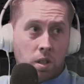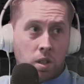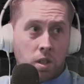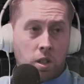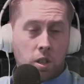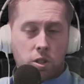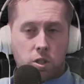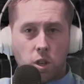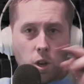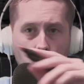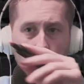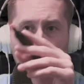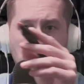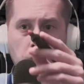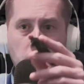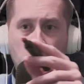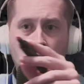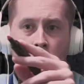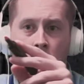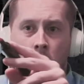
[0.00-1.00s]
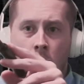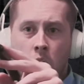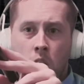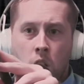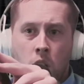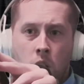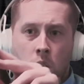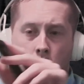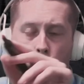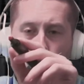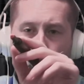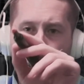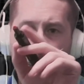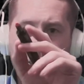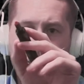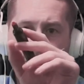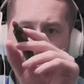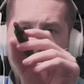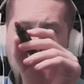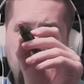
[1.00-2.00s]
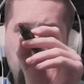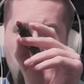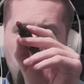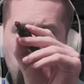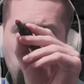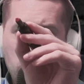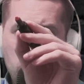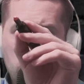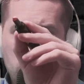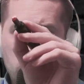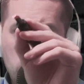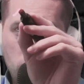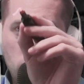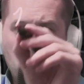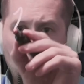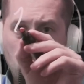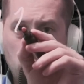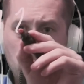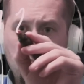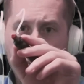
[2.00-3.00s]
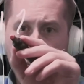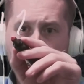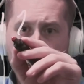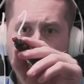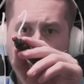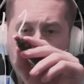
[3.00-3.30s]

So we're going to sell one